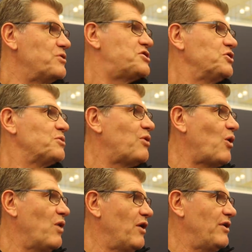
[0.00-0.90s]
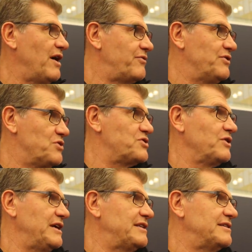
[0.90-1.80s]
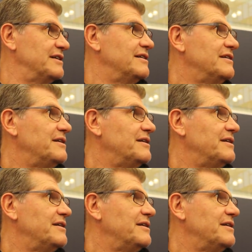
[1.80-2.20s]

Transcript: we shoot the ball well enough usually to